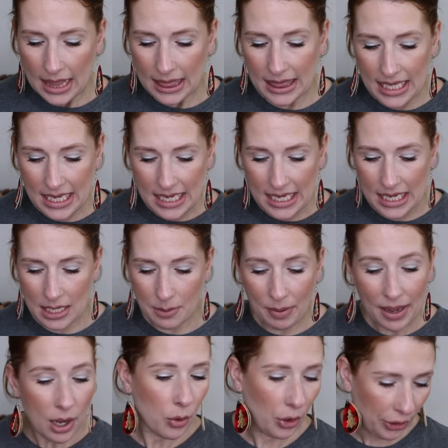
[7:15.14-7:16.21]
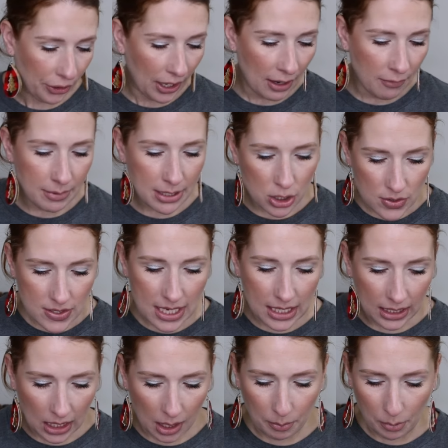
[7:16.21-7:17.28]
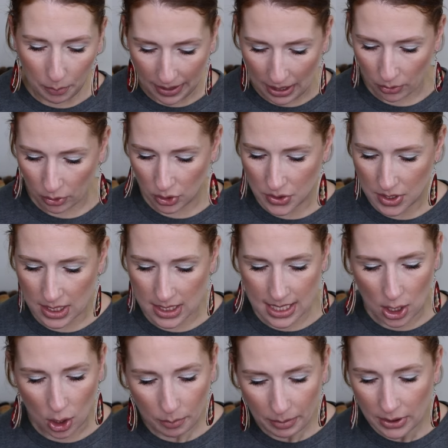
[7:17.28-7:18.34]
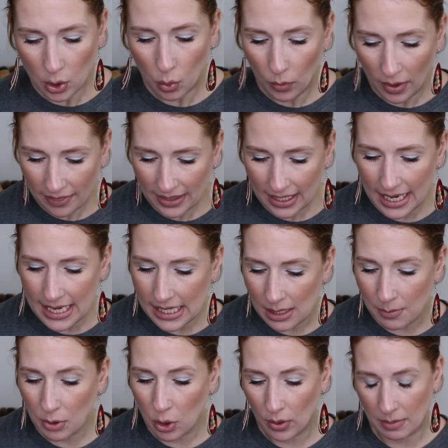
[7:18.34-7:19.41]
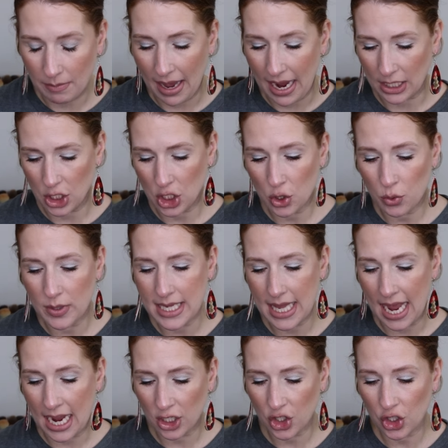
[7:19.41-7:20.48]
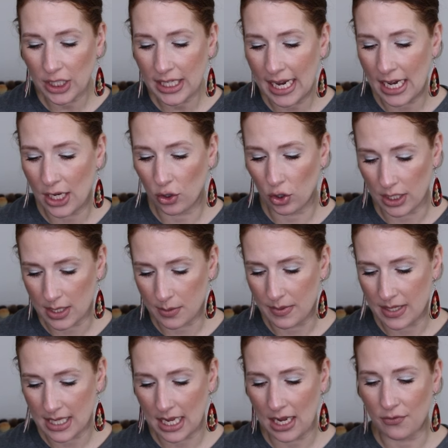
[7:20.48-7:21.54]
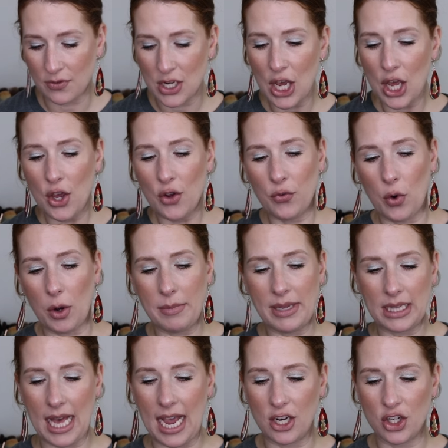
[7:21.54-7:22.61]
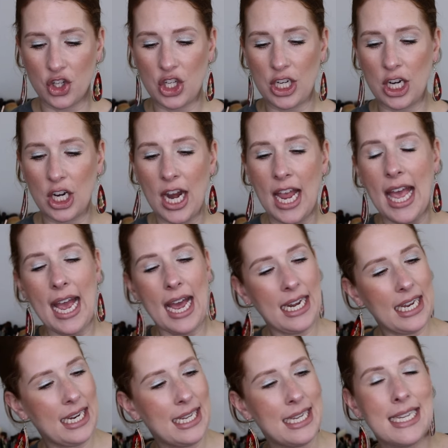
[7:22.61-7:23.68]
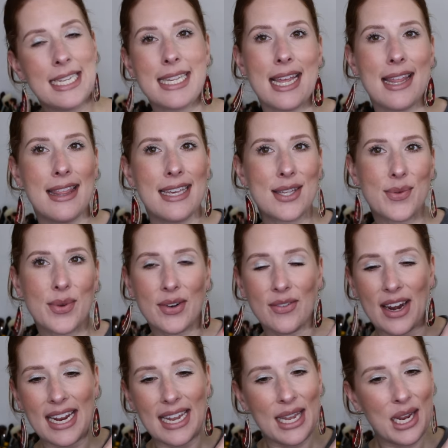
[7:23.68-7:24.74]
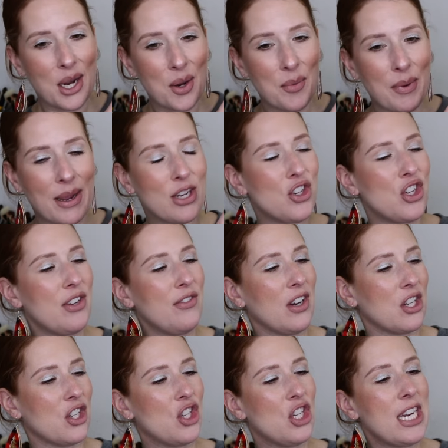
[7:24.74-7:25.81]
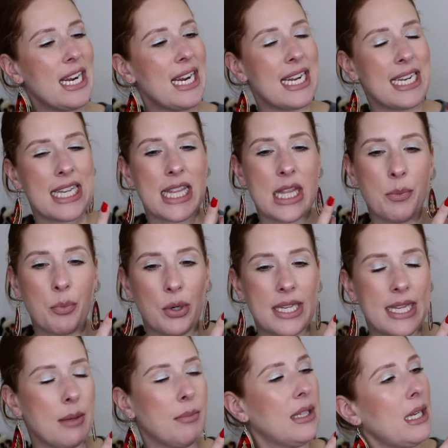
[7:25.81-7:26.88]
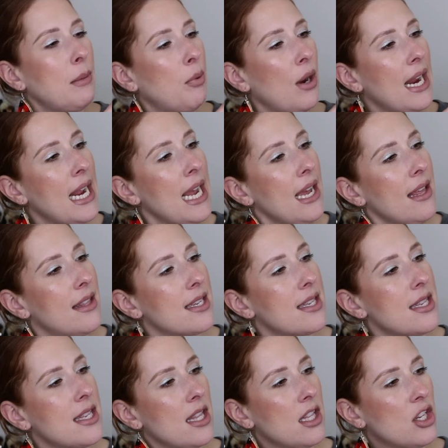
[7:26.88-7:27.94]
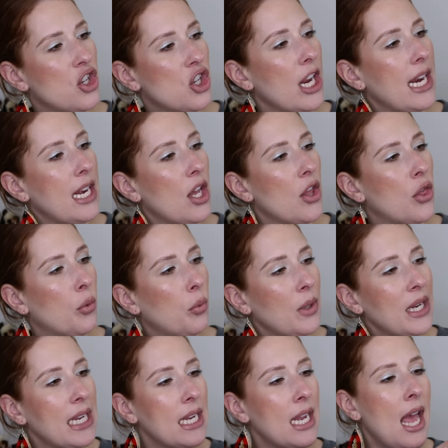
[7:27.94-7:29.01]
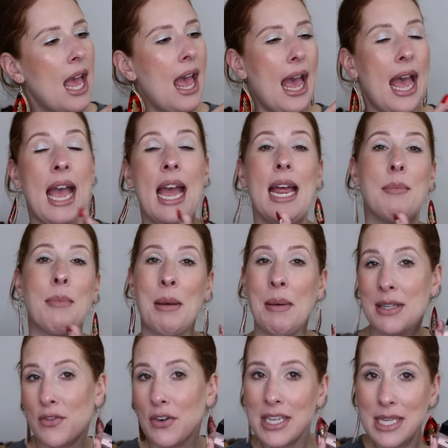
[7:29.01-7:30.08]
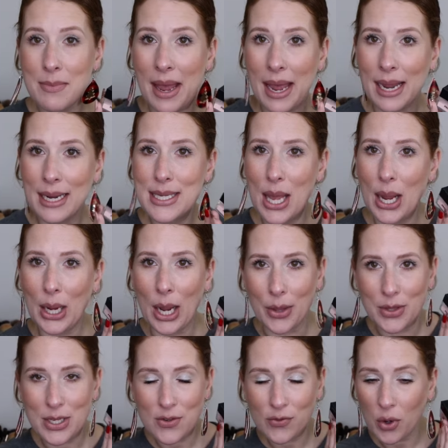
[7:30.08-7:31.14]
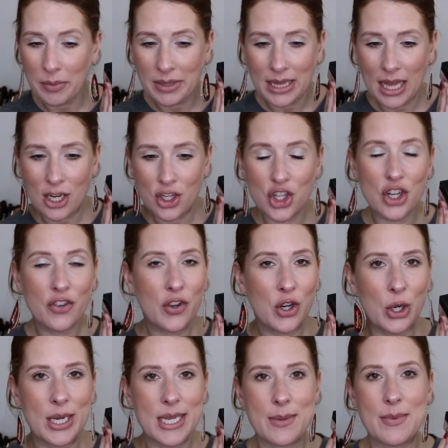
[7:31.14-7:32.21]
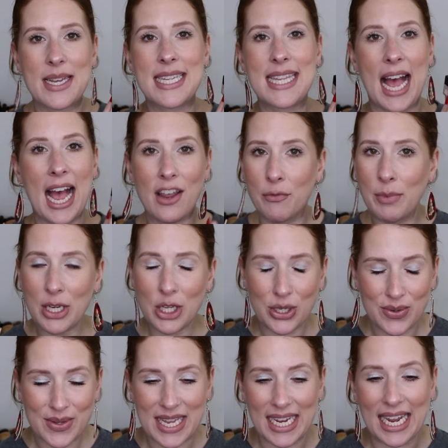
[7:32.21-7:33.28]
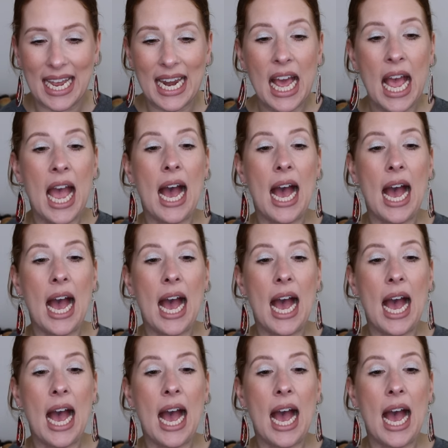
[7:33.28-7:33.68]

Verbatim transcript: The powder, I've been using a couple powders this year, but the one that I keep going back to was actually a Christmas gift for me last year, and it is this one right here by Givenchy. It's the Prisme Libre. This is in the shade 3, and my best friend Smegs got this for me last year for Christmas. I've been using it.